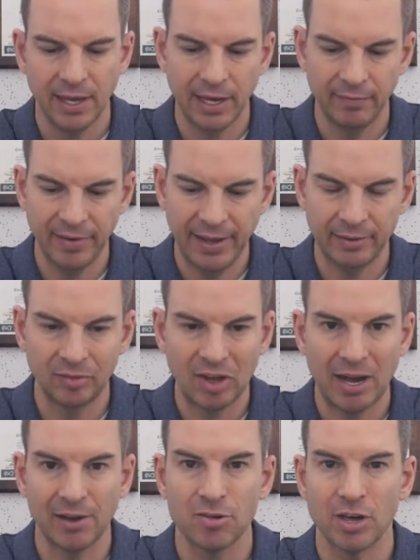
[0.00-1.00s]
and then
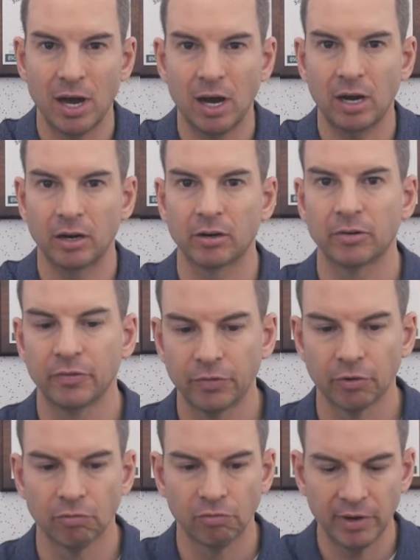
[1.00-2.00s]
dash R
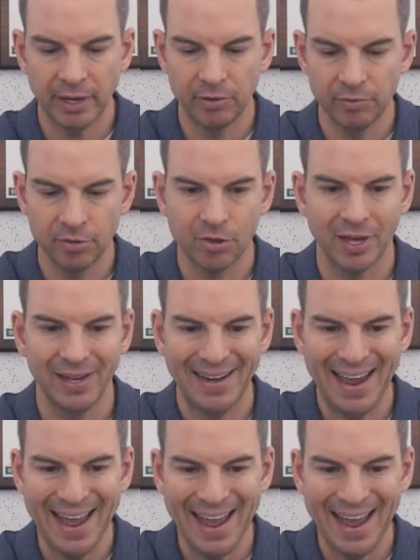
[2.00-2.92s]
for routes and